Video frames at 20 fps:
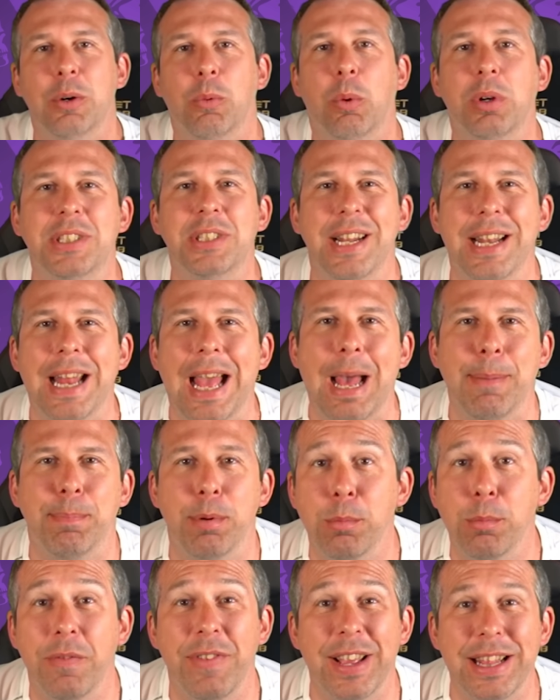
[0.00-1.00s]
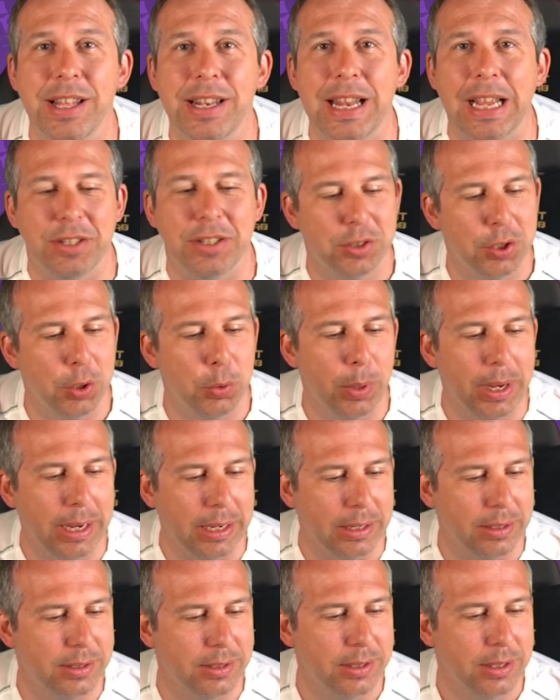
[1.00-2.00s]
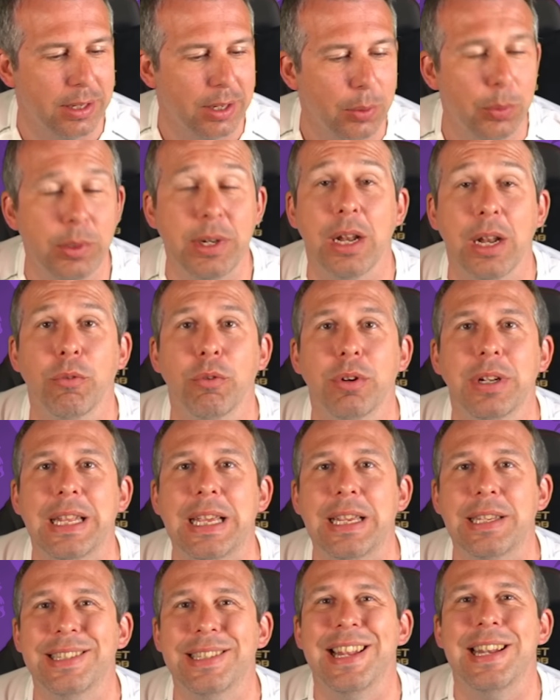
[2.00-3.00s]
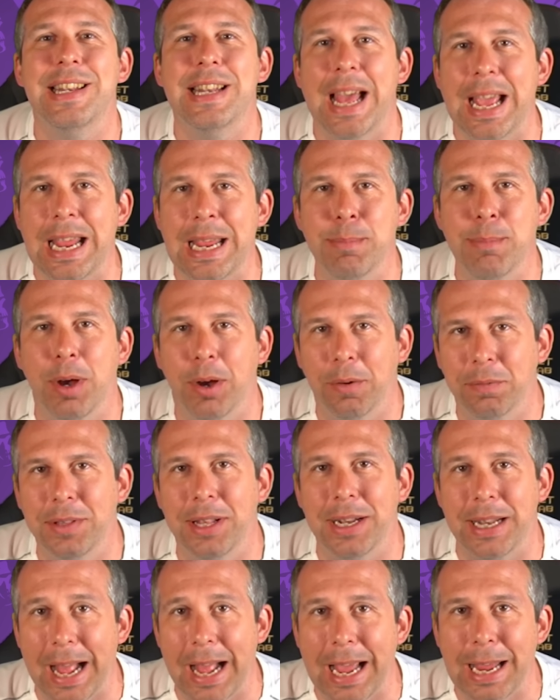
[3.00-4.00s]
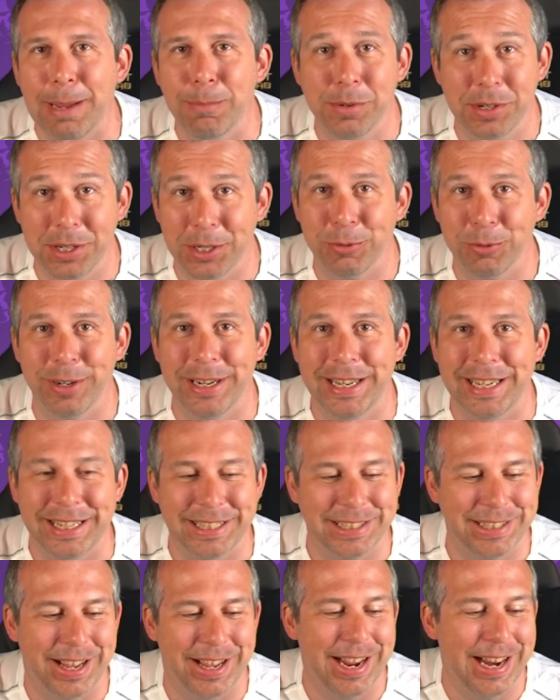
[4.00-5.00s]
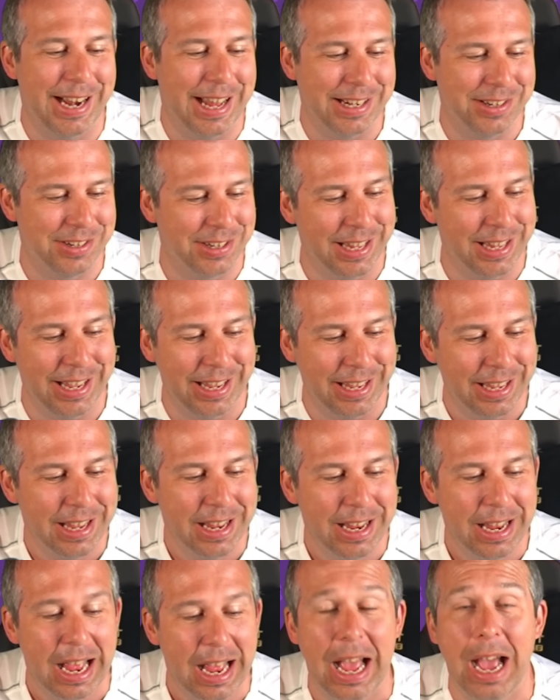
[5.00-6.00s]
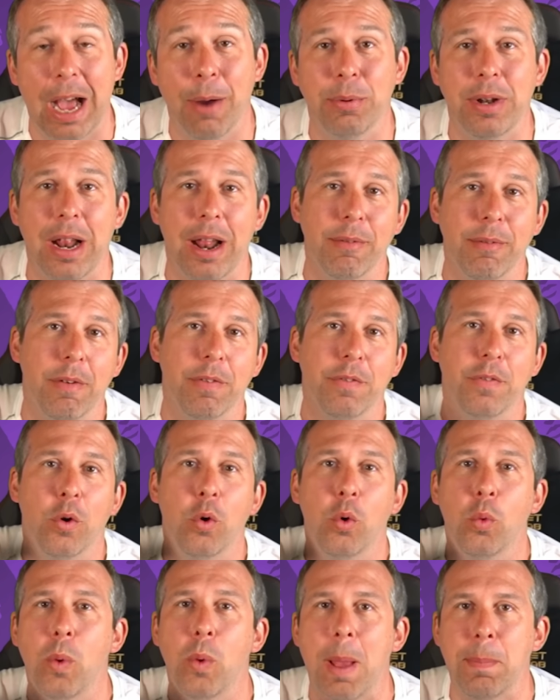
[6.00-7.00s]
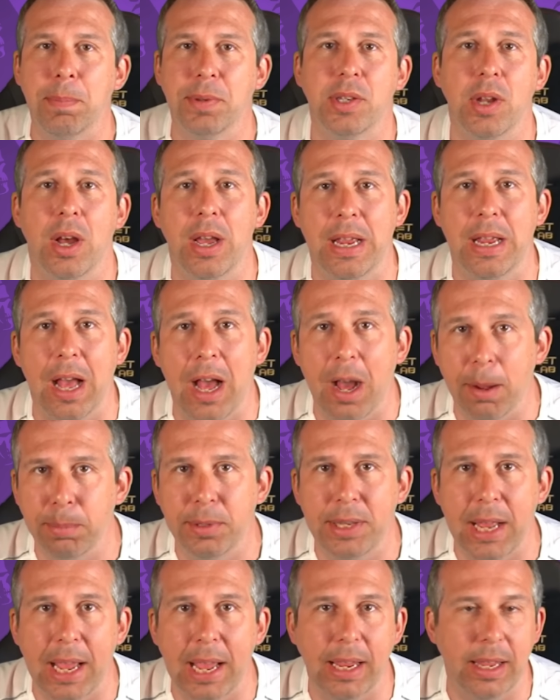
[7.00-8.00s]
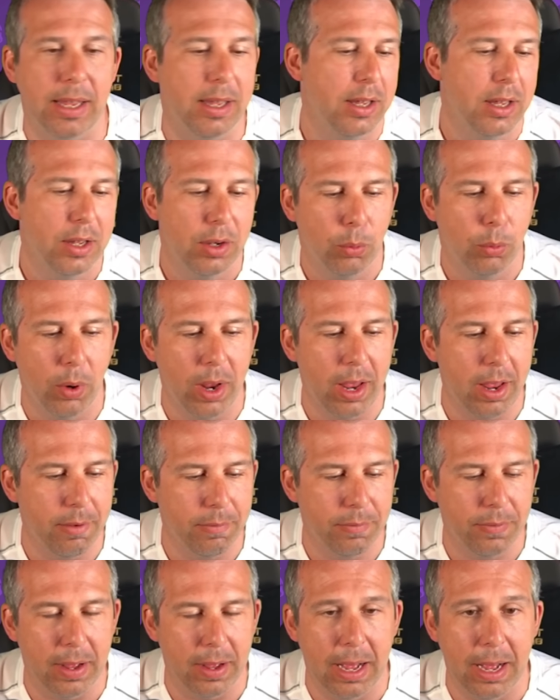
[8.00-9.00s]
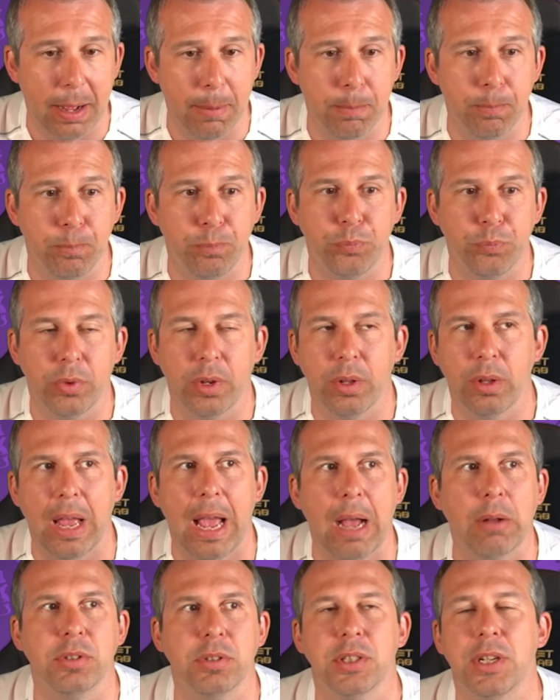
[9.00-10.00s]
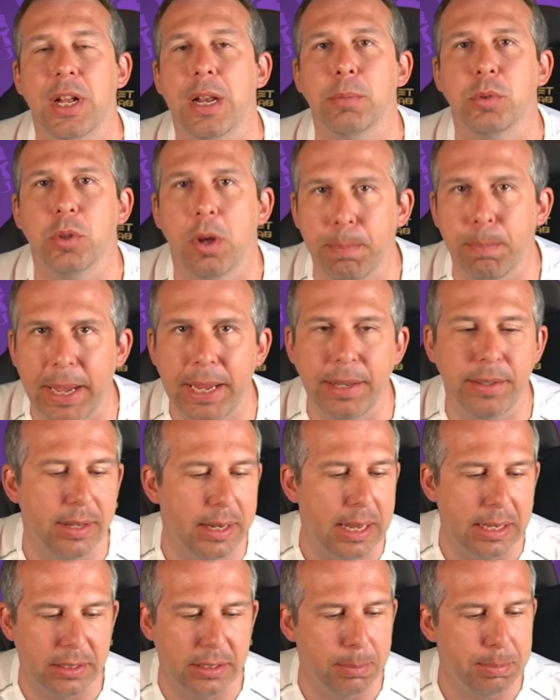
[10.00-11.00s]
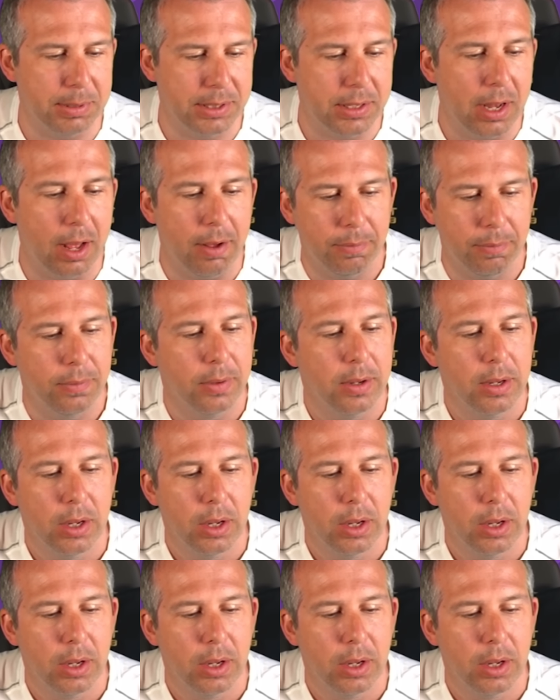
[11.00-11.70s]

What's going to happen within the next 2 weeks? We're going to release the name of the game, which is really exciting, actually. We're going to have a full website update with how to sign up to a beta, that type of stuff.